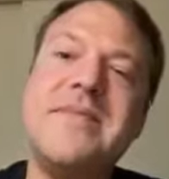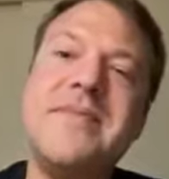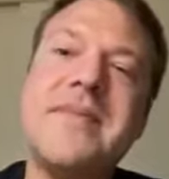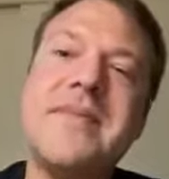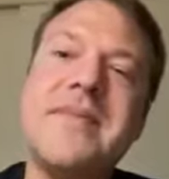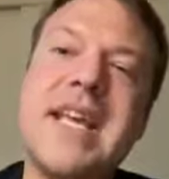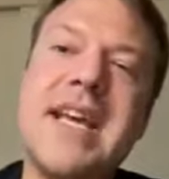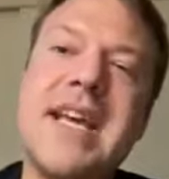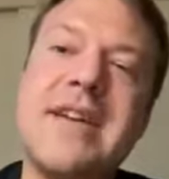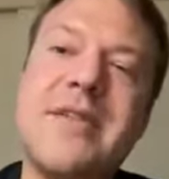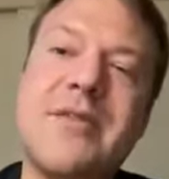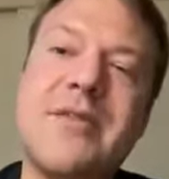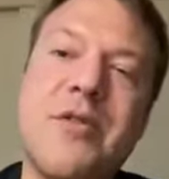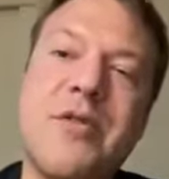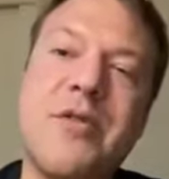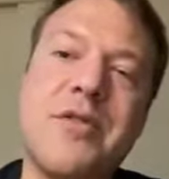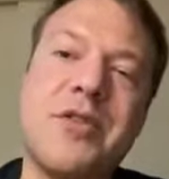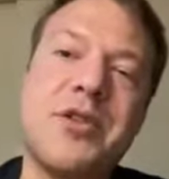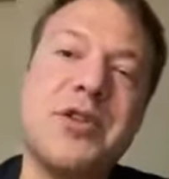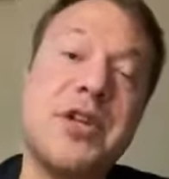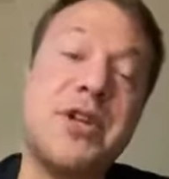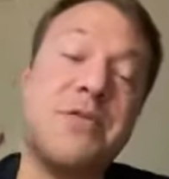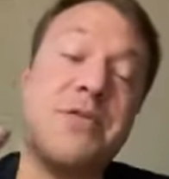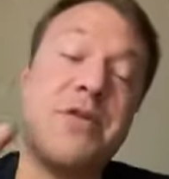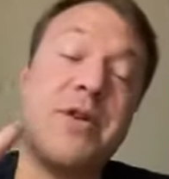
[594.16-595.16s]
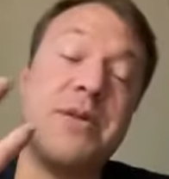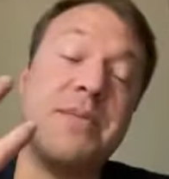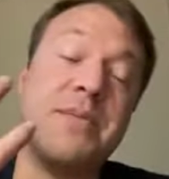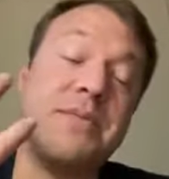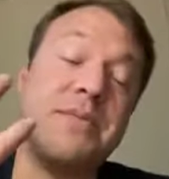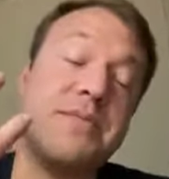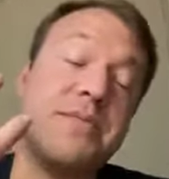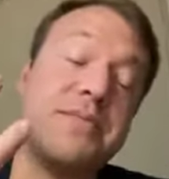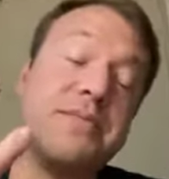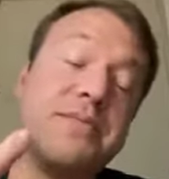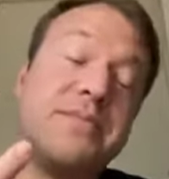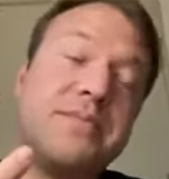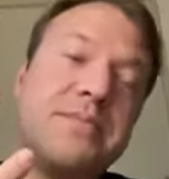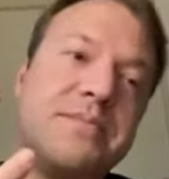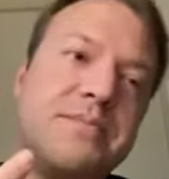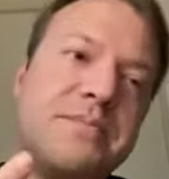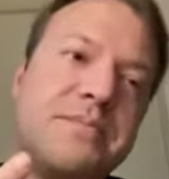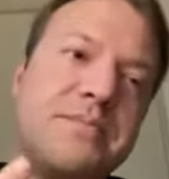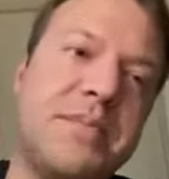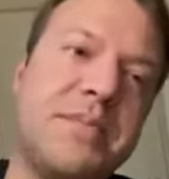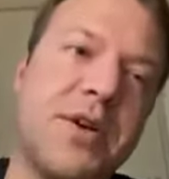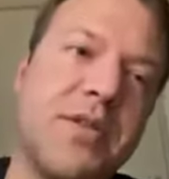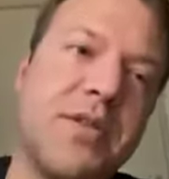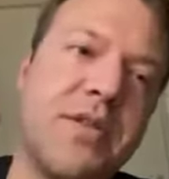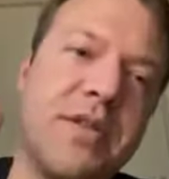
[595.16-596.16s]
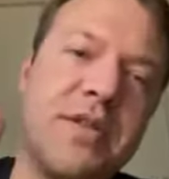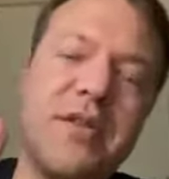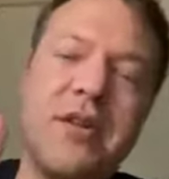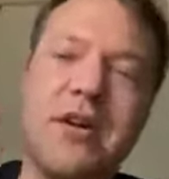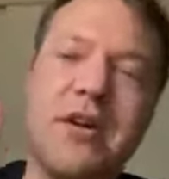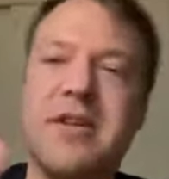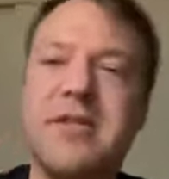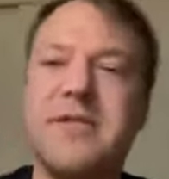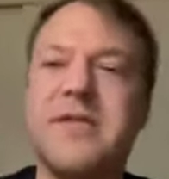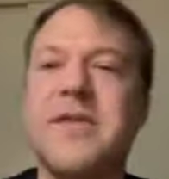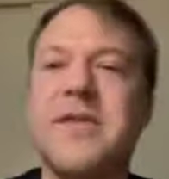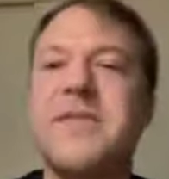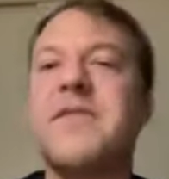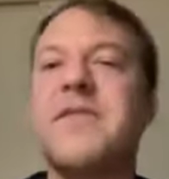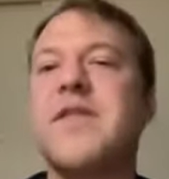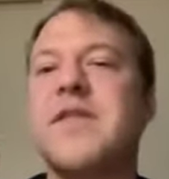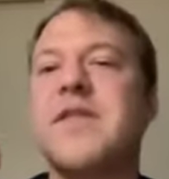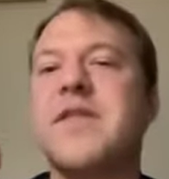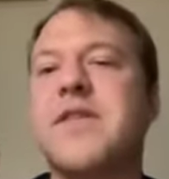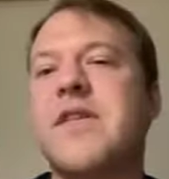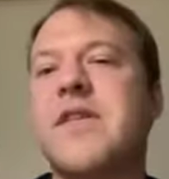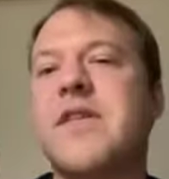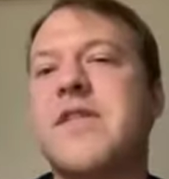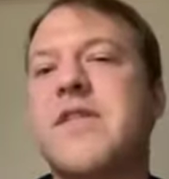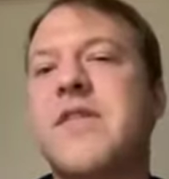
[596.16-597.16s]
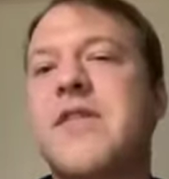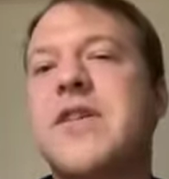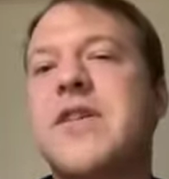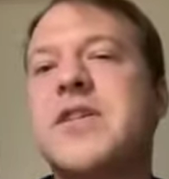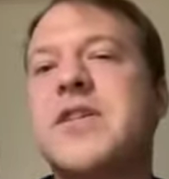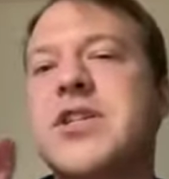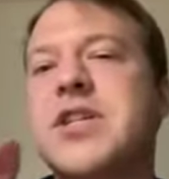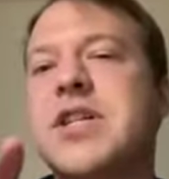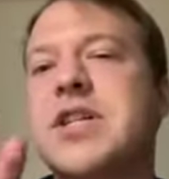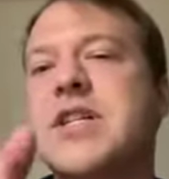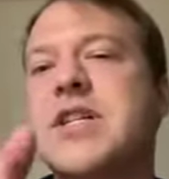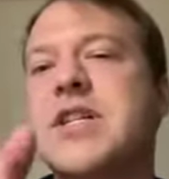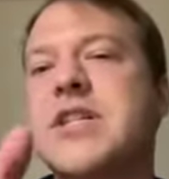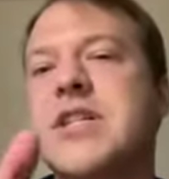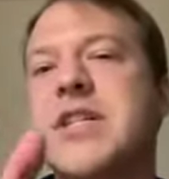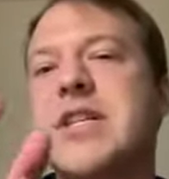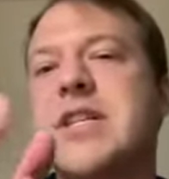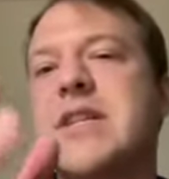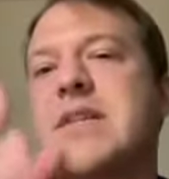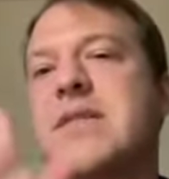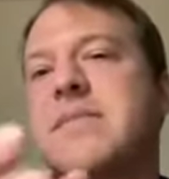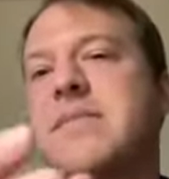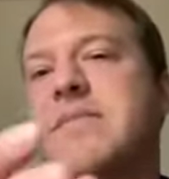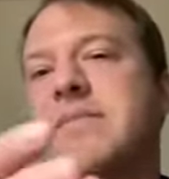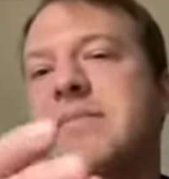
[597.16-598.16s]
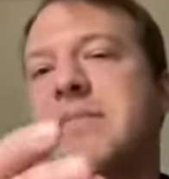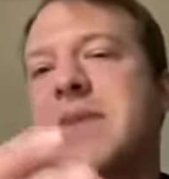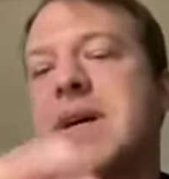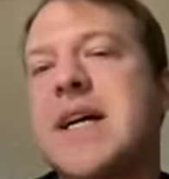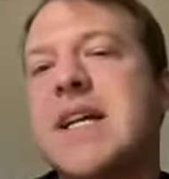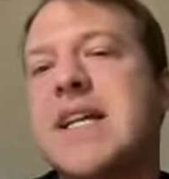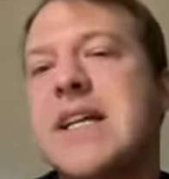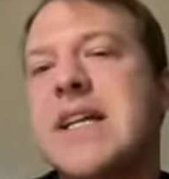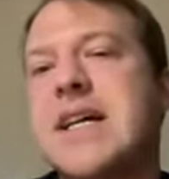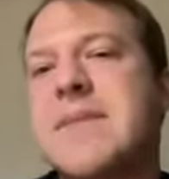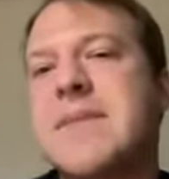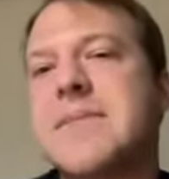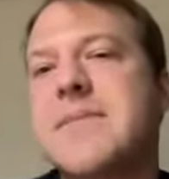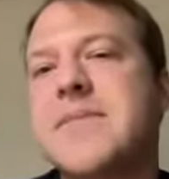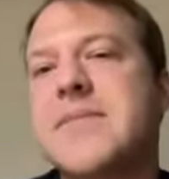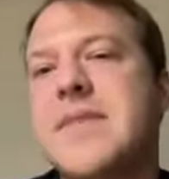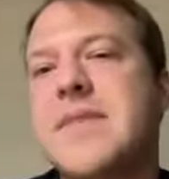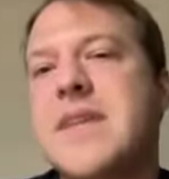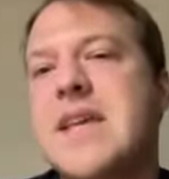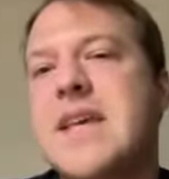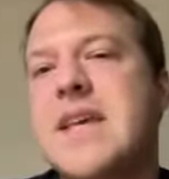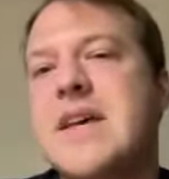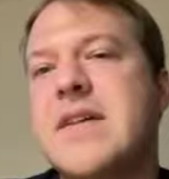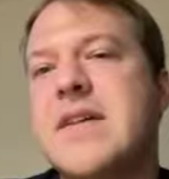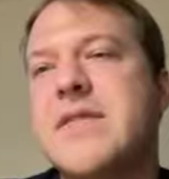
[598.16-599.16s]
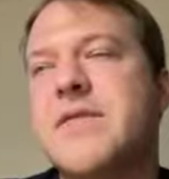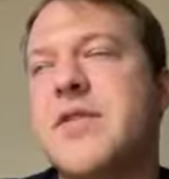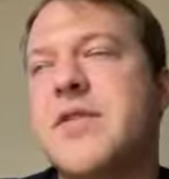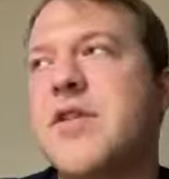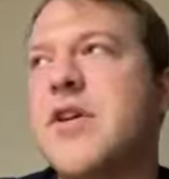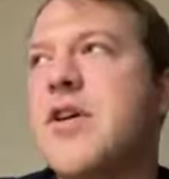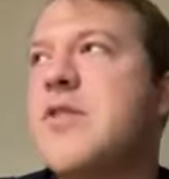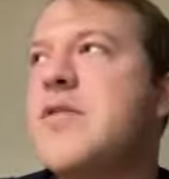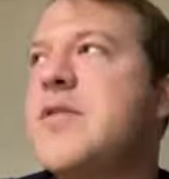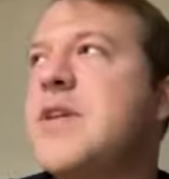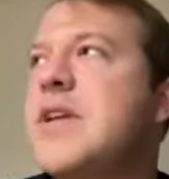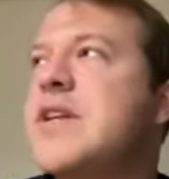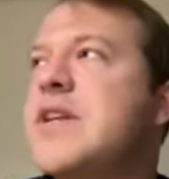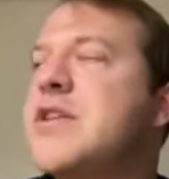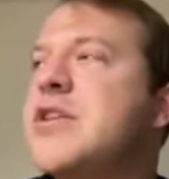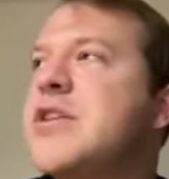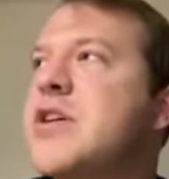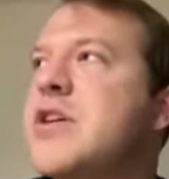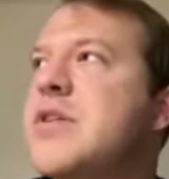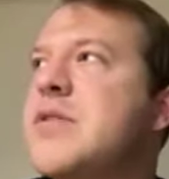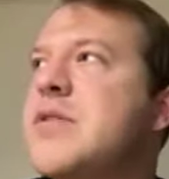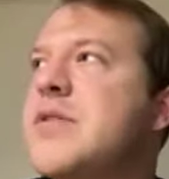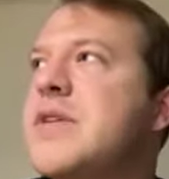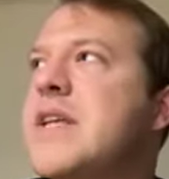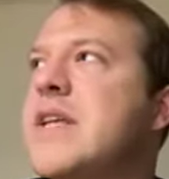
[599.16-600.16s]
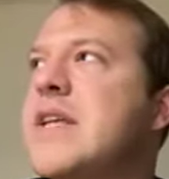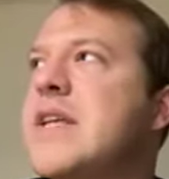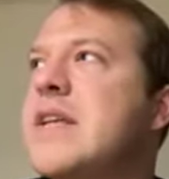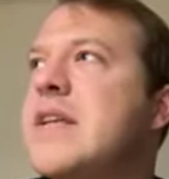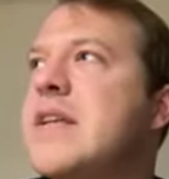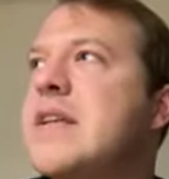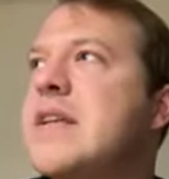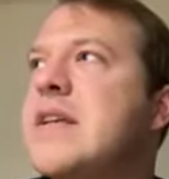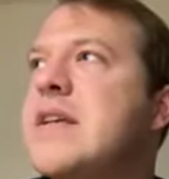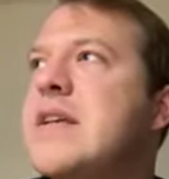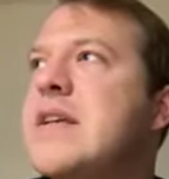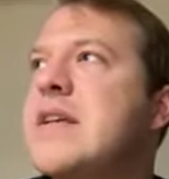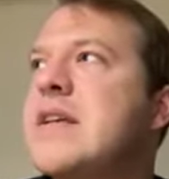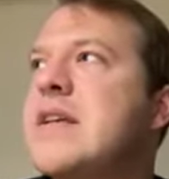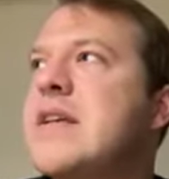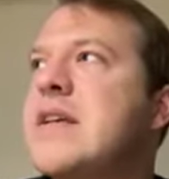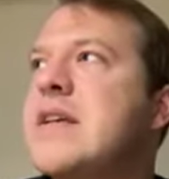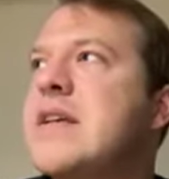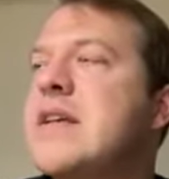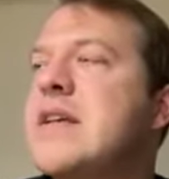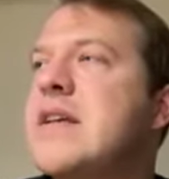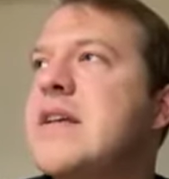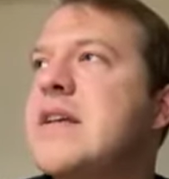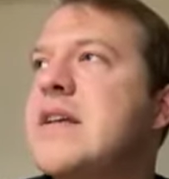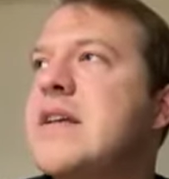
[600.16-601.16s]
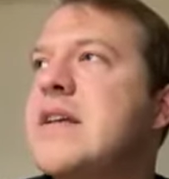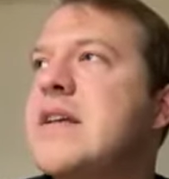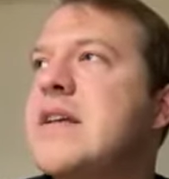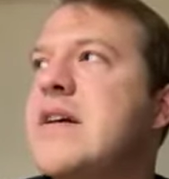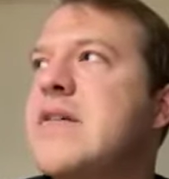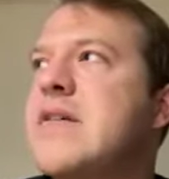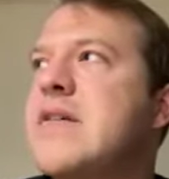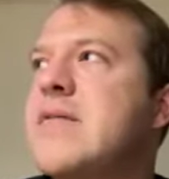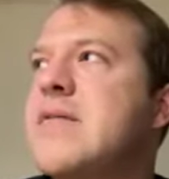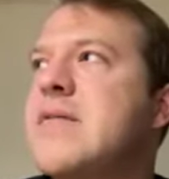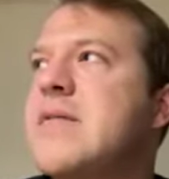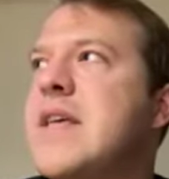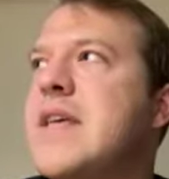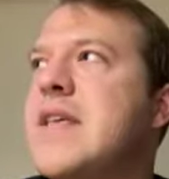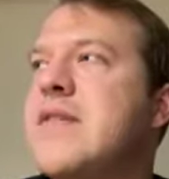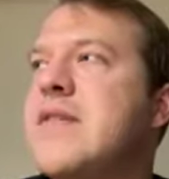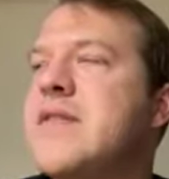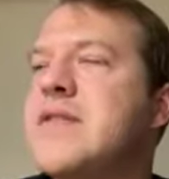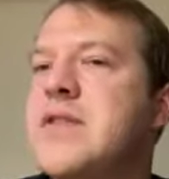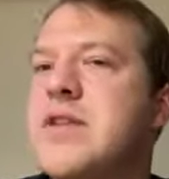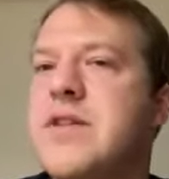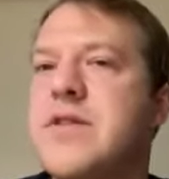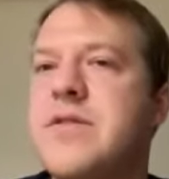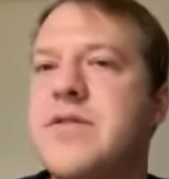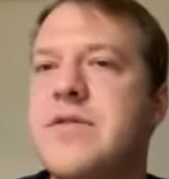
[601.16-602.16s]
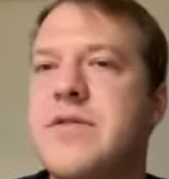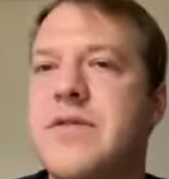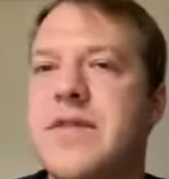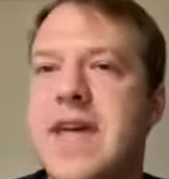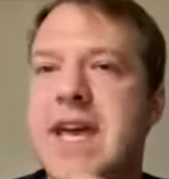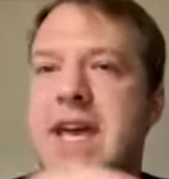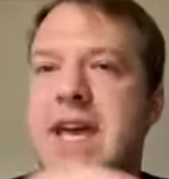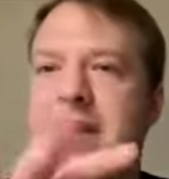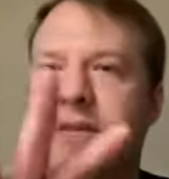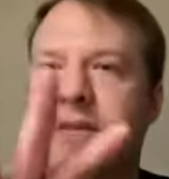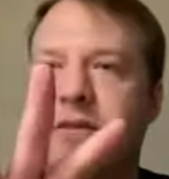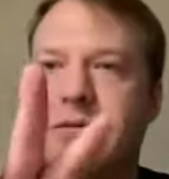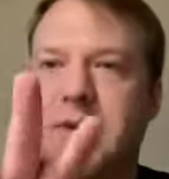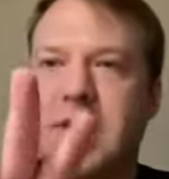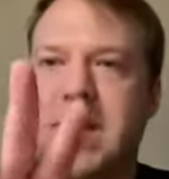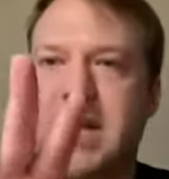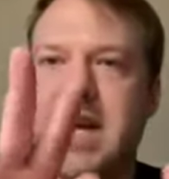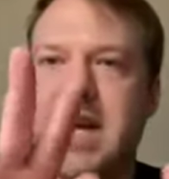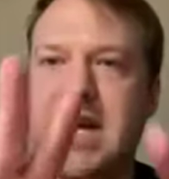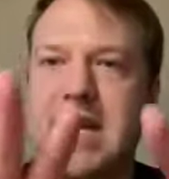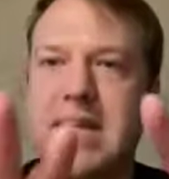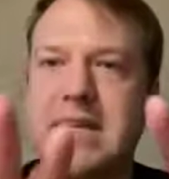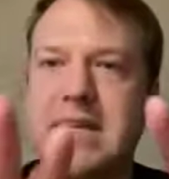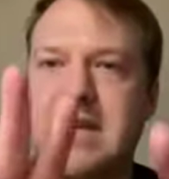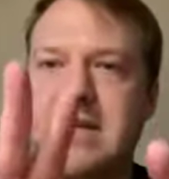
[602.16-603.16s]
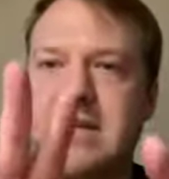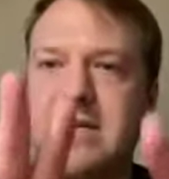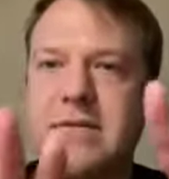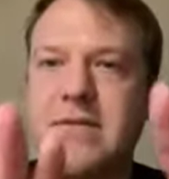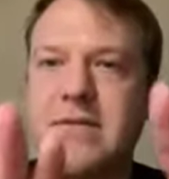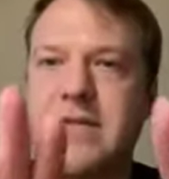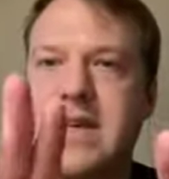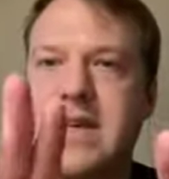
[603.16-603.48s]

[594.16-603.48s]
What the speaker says: and of course, Shinran puts a lot of emphasis on Shinjin. But for Honen Chonin, these two things were kind of